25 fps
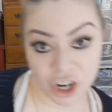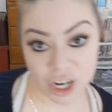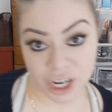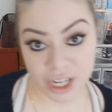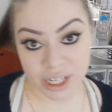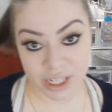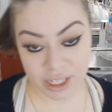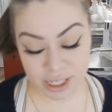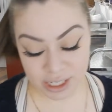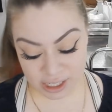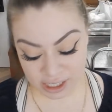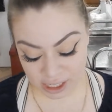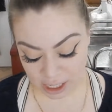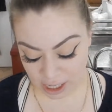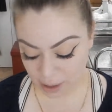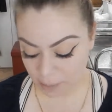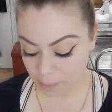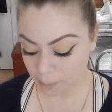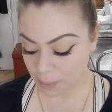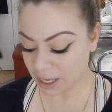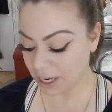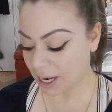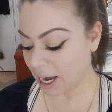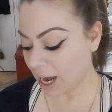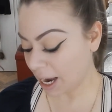is,
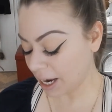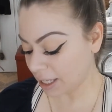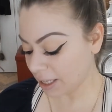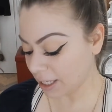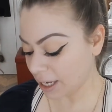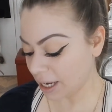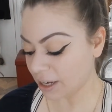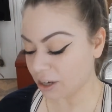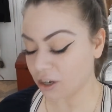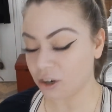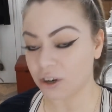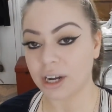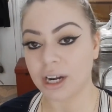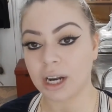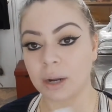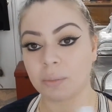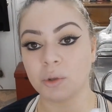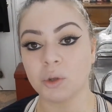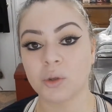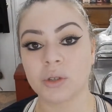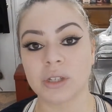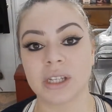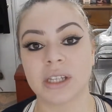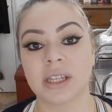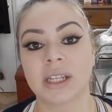my highlighter, and I'm
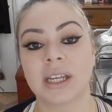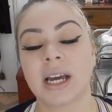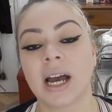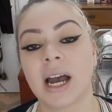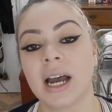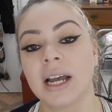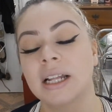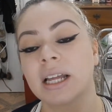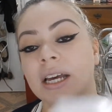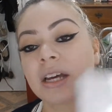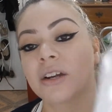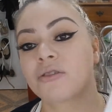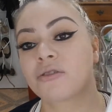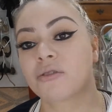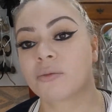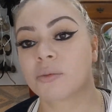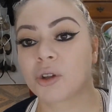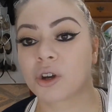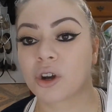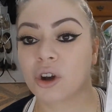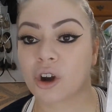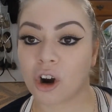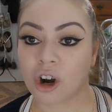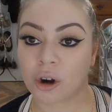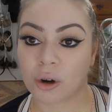using the highlighter from
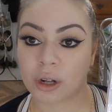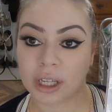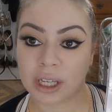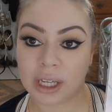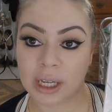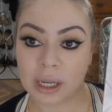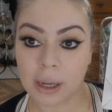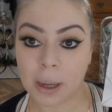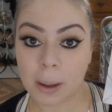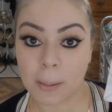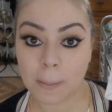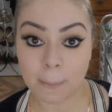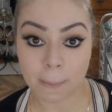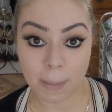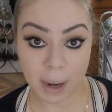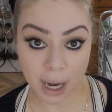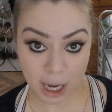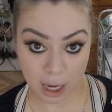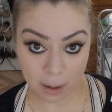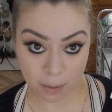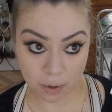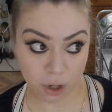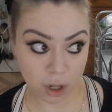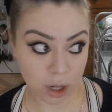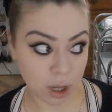the Carly
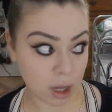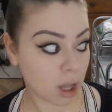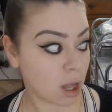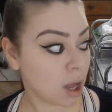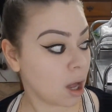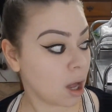Bible